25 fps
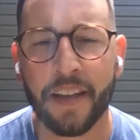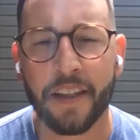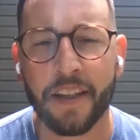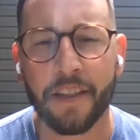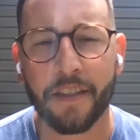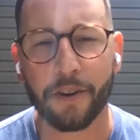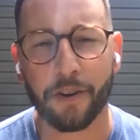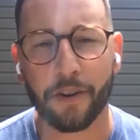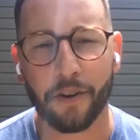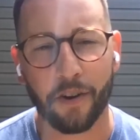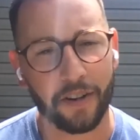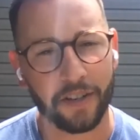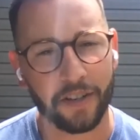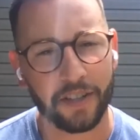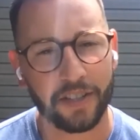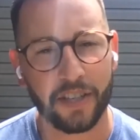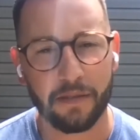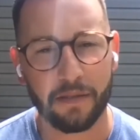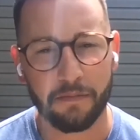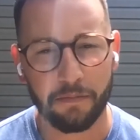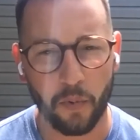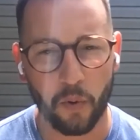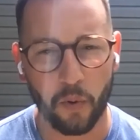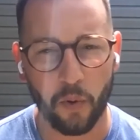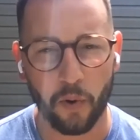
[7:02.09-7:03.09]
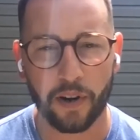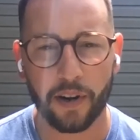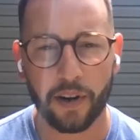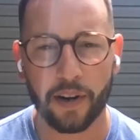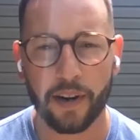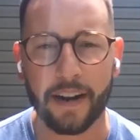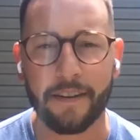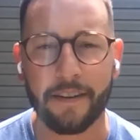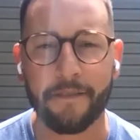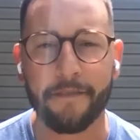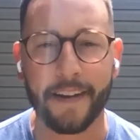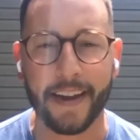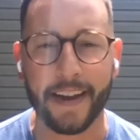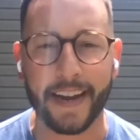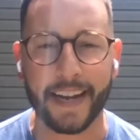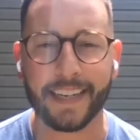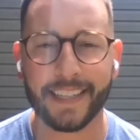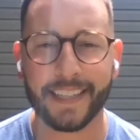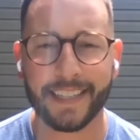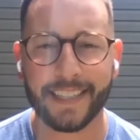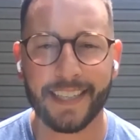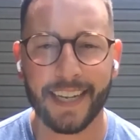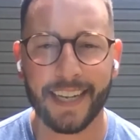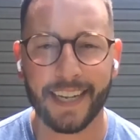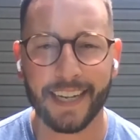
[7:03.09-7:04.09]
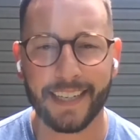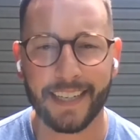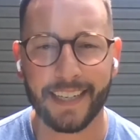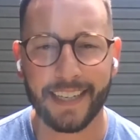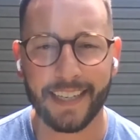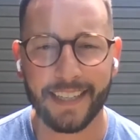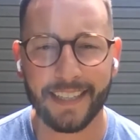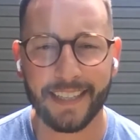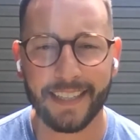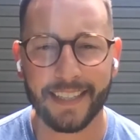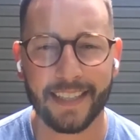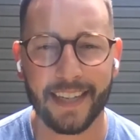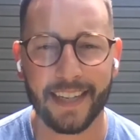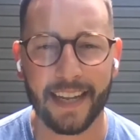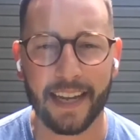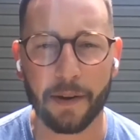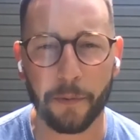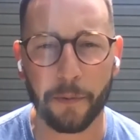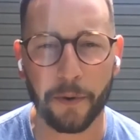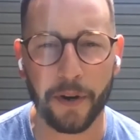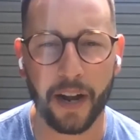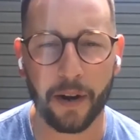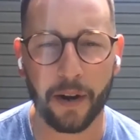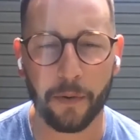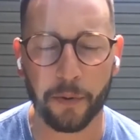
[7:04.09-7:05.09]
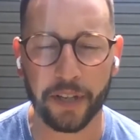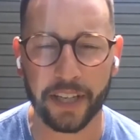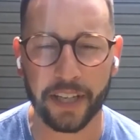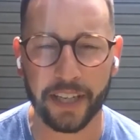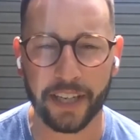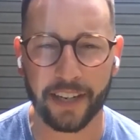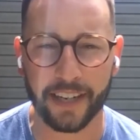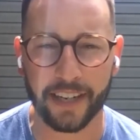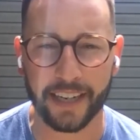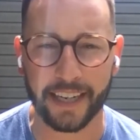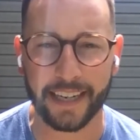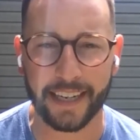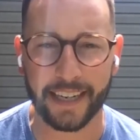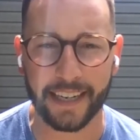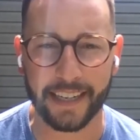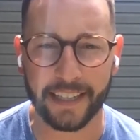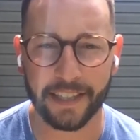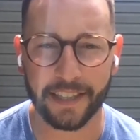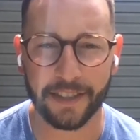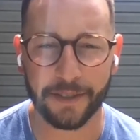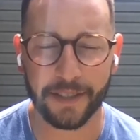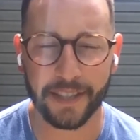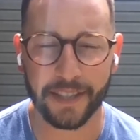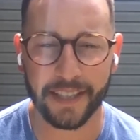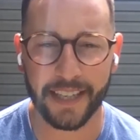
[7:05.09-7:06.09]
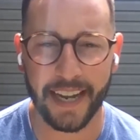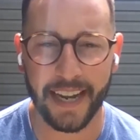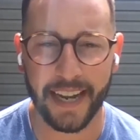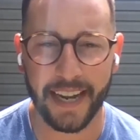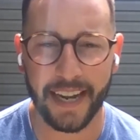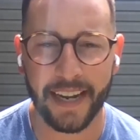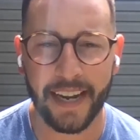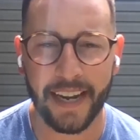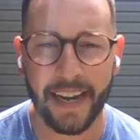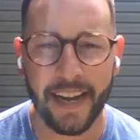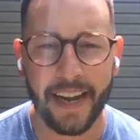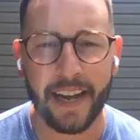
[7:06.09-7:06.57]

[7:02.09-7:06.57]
there are some more advanced techniques that we're not really going to get into today,